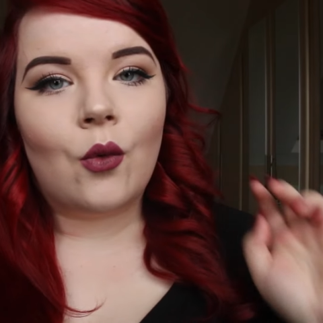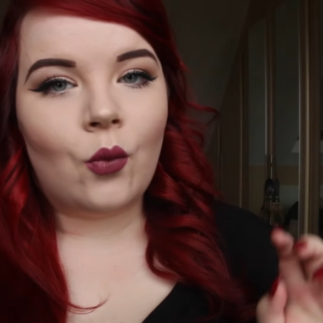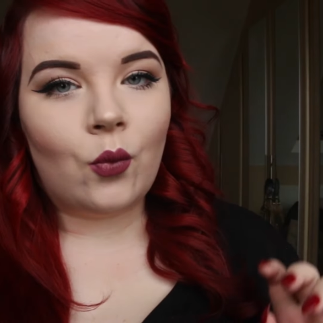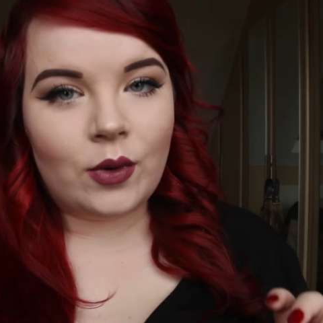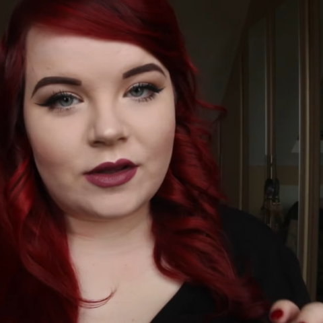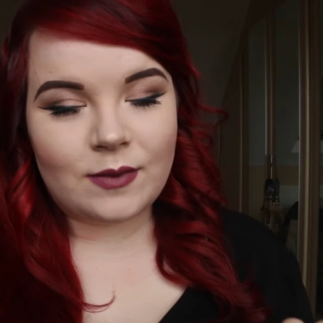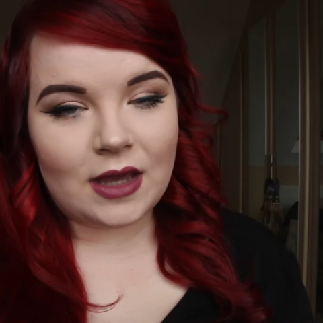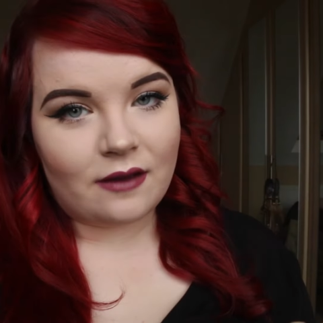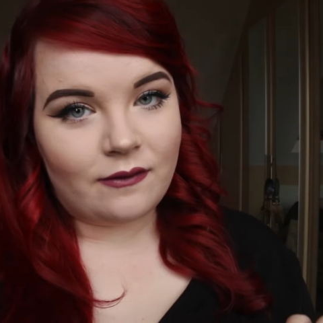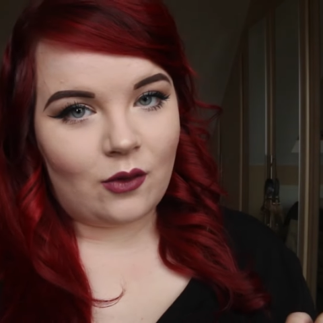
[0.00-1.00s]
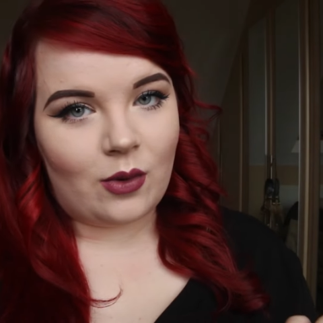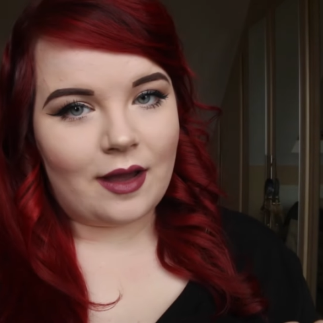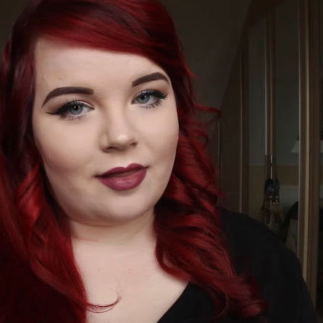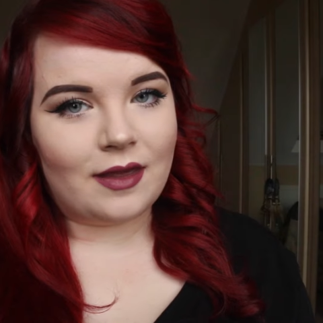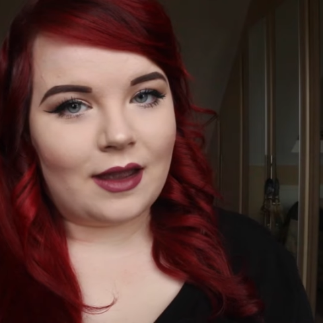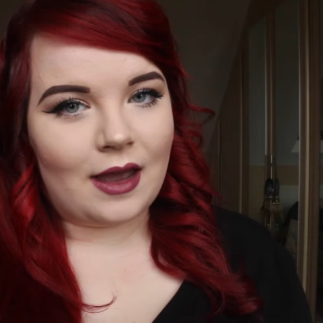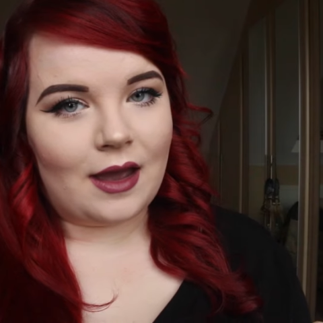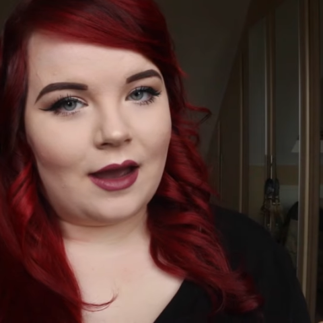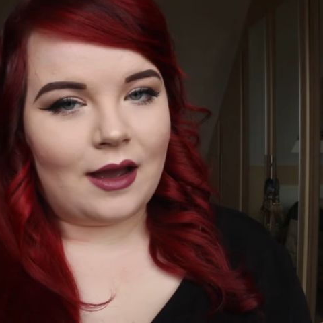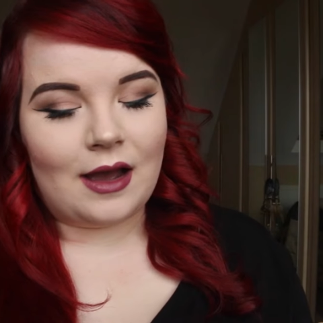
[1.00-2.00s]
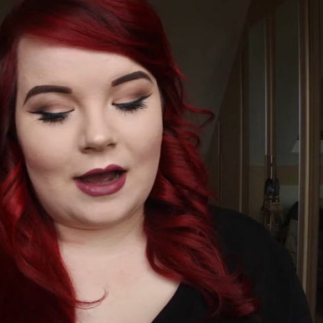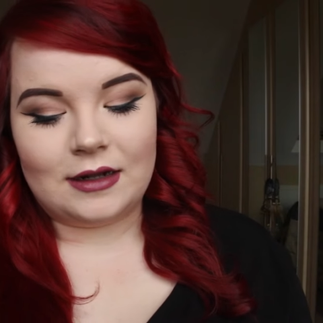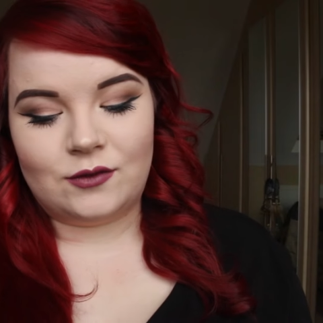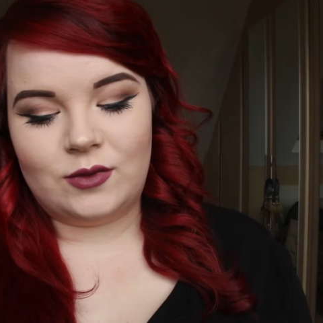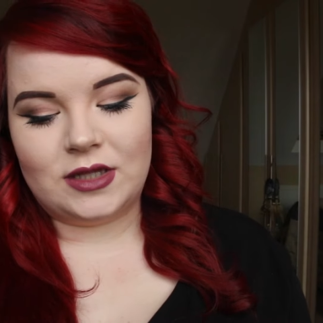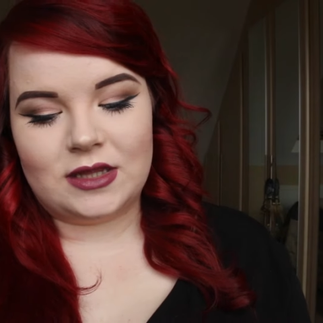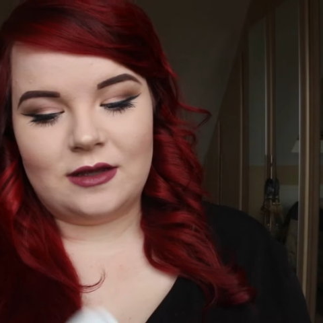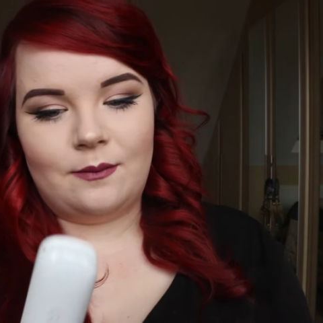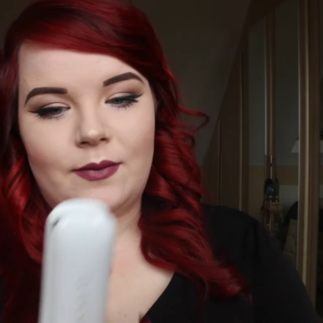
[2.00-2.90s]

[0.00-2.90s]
With me having quite thick hair and with them